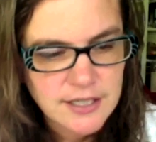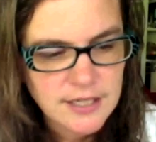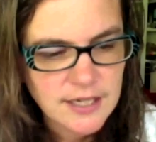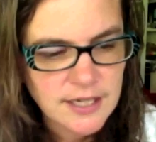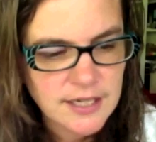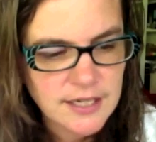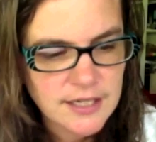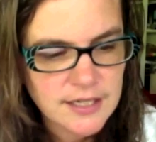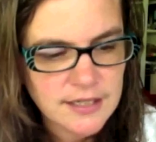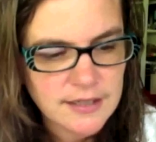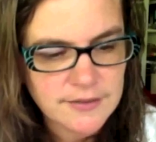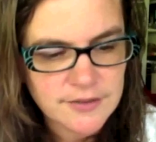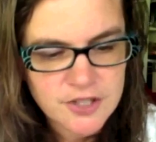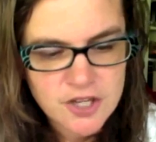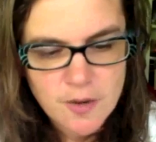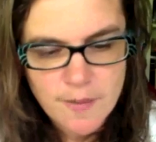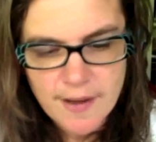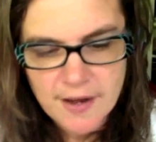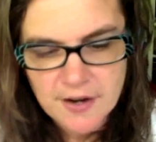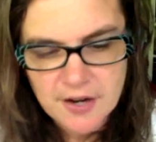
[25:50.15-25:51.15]
No
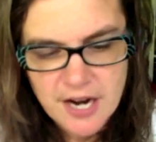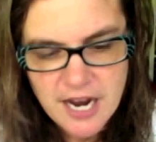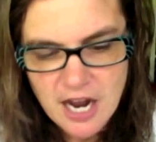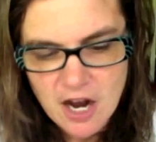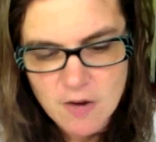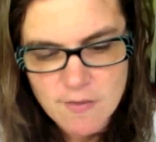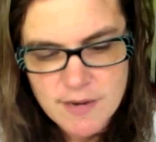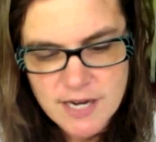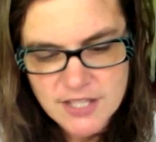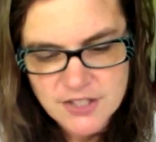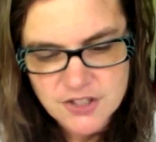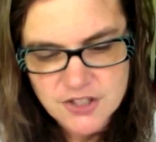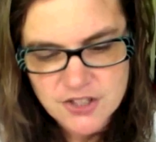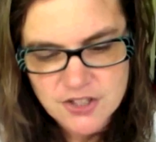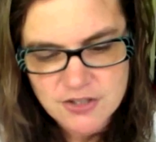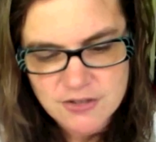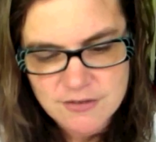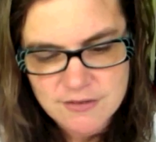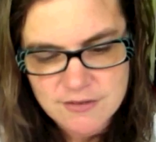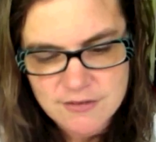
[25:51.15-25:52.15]
matter how
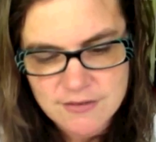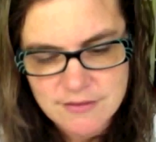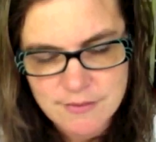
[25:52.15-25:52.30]
much